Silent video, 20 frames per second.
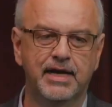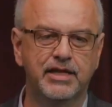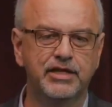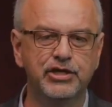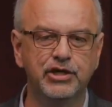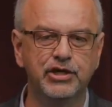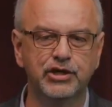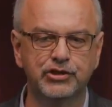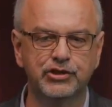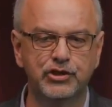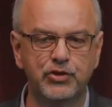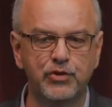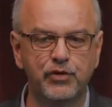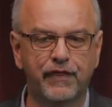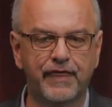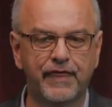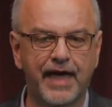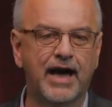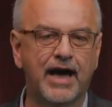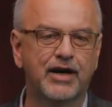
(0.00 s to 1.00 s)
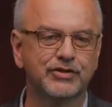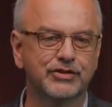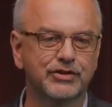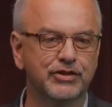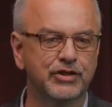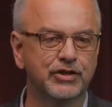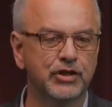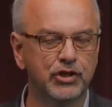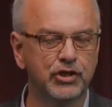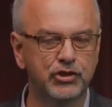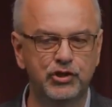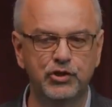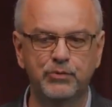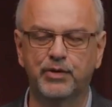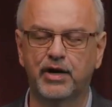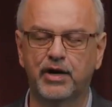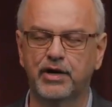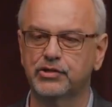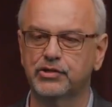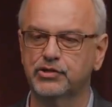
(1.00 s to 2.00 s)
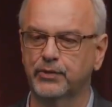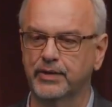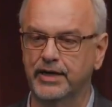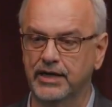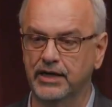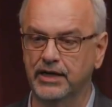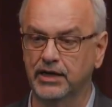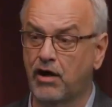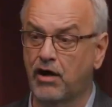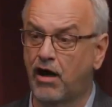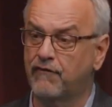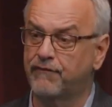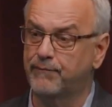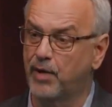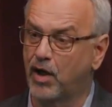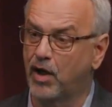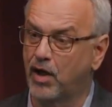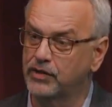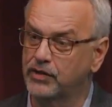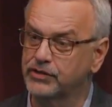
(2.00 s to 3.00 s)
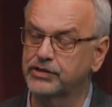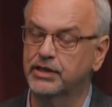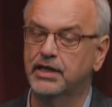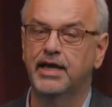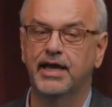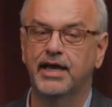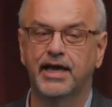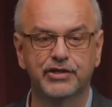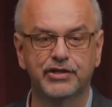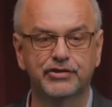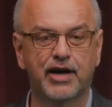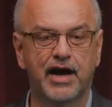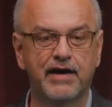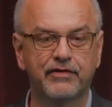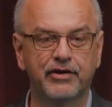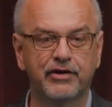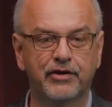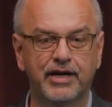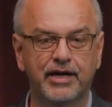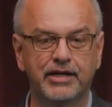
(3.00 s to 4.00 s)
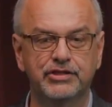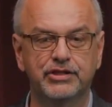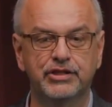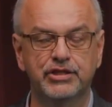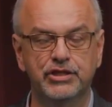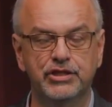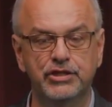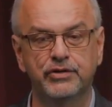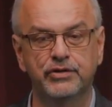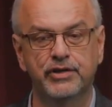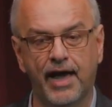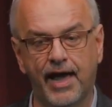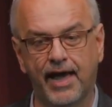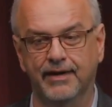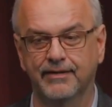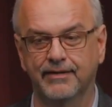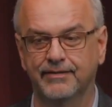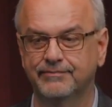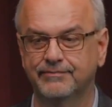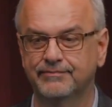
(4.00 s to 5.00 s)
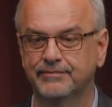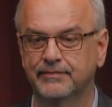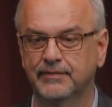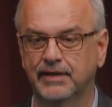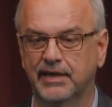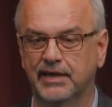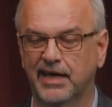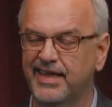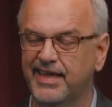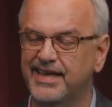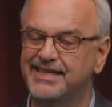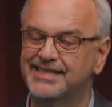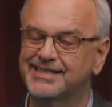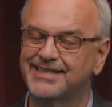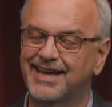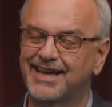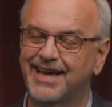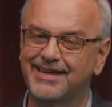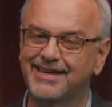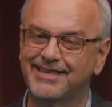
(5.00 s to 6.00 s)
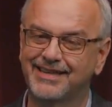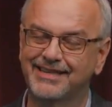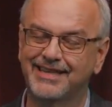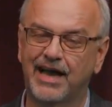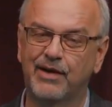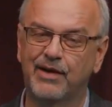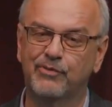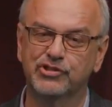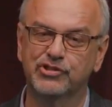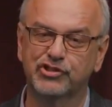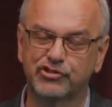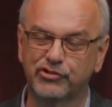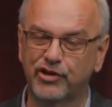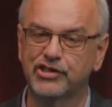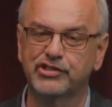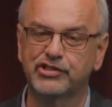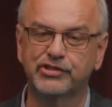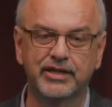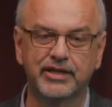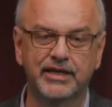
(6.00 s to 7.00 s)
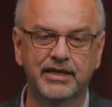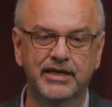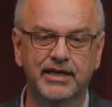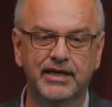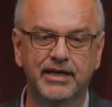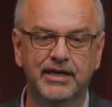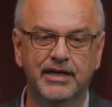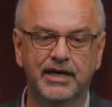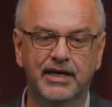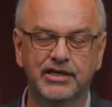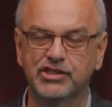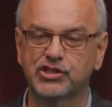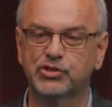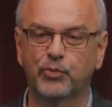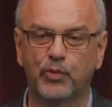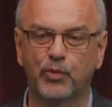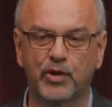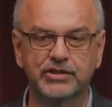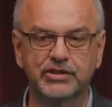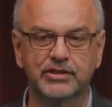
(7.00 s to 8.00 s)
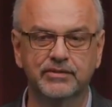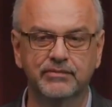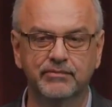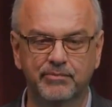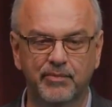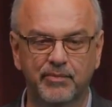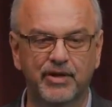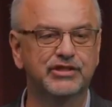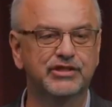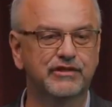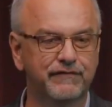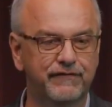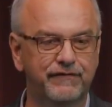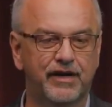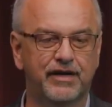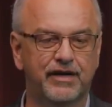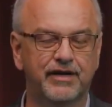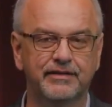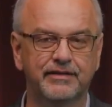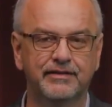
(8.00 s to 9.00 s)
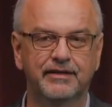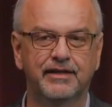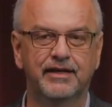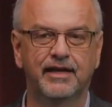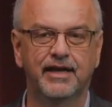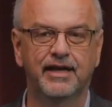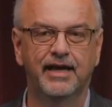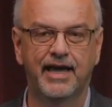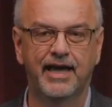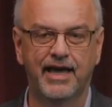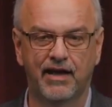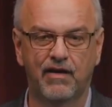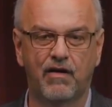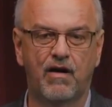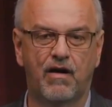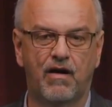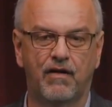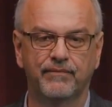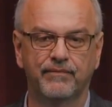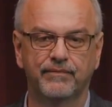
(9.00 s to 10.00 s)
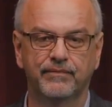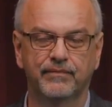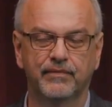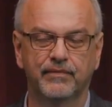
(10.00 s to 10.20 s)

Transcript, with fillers: In the year 2000, two brothers were hitting golf balls at a driving range in the UK. Now, they decided that that was drudgery and just wasn't much fun at all.